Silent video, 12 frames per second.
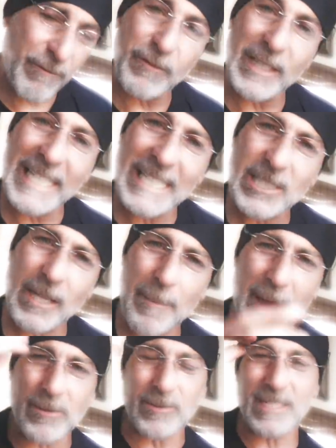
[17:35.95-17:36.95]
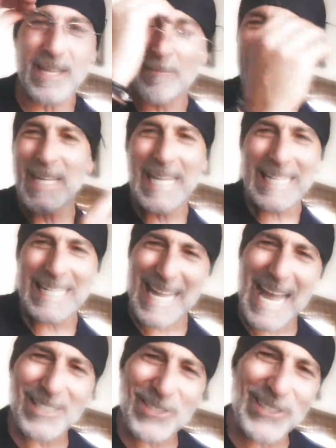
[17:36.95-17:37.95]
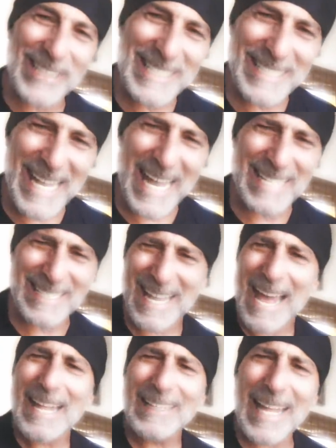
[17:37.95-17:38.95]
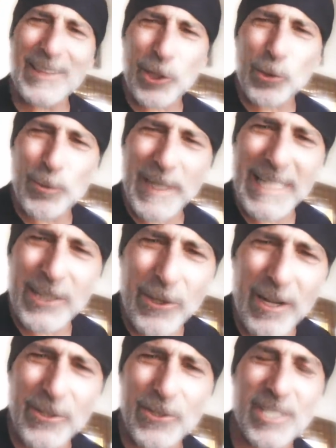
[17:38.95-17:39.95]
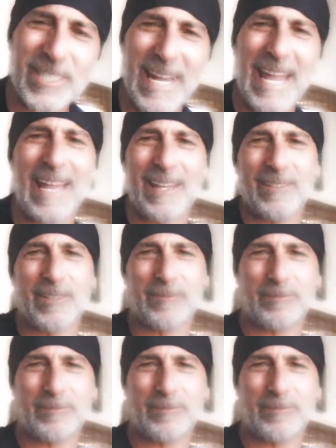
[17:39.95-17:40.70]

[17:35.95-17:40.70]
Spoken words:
flee to the mountains. He actually says, let the reader understand.